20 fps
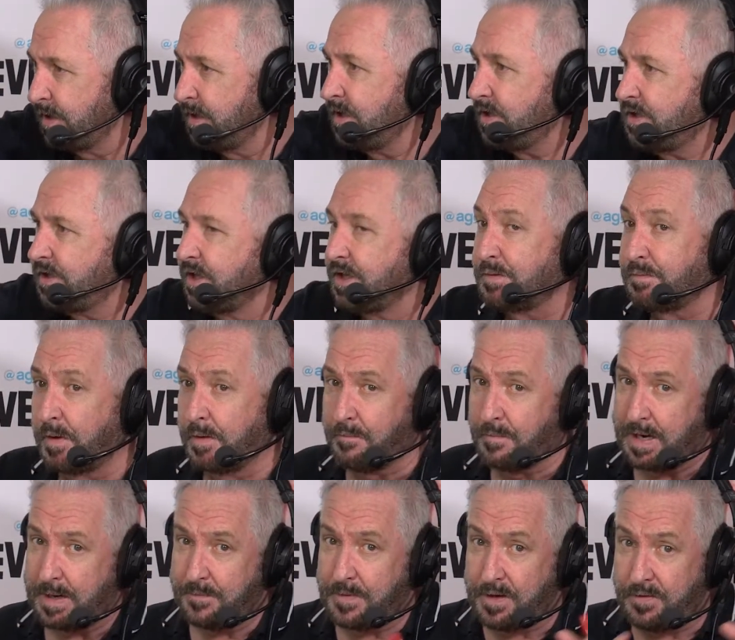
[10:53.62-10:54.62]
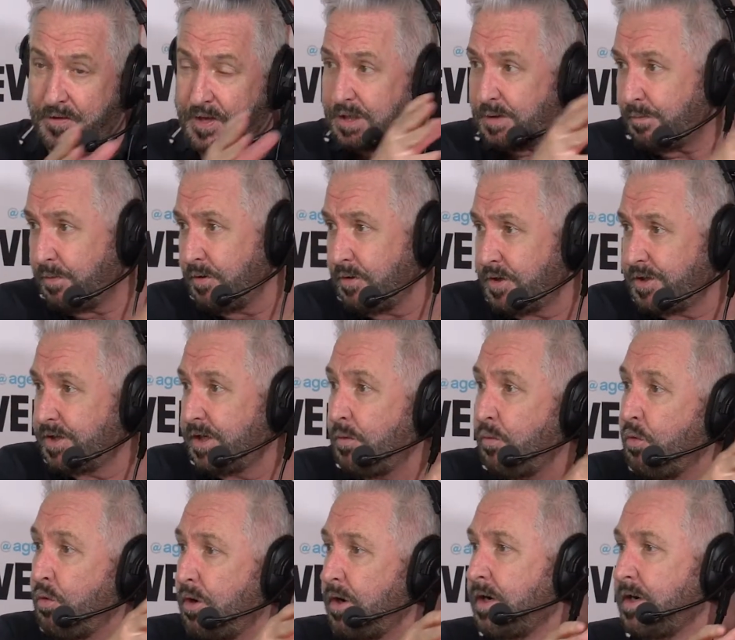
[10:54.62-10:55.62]
distance, but maybe this person
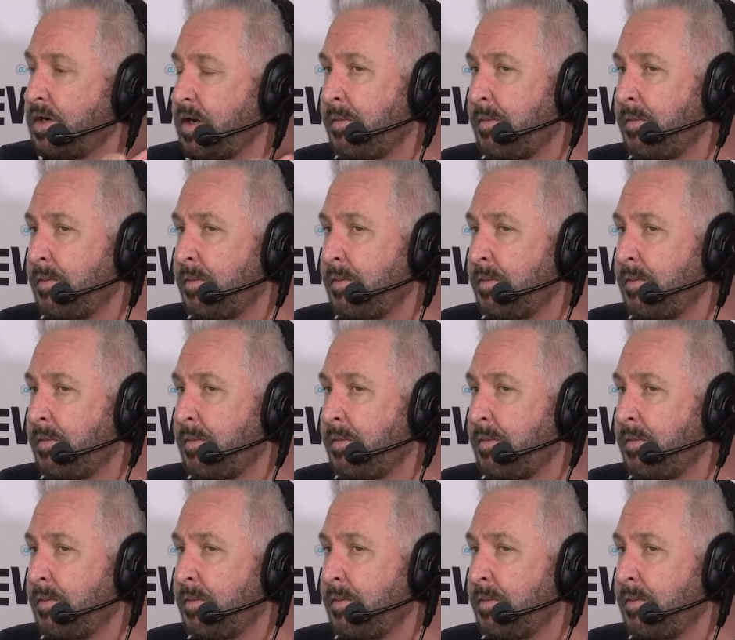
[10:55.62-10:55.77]
would.